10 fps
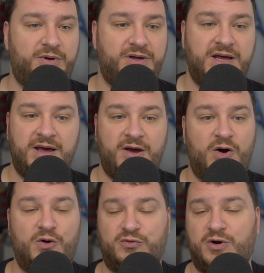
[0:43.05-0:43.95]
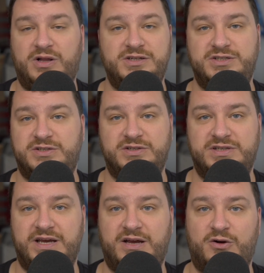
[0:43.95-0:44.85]
But overall, it just looks
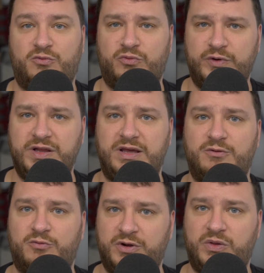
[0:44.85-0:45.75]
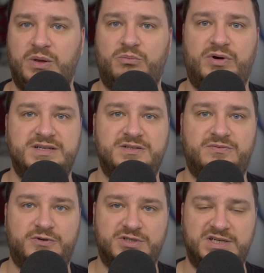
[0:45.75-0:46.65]
like a really, really impressive
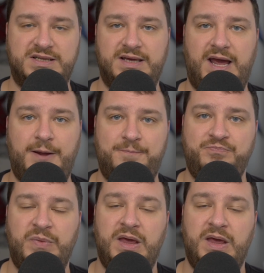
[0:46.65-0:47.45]
version of the game.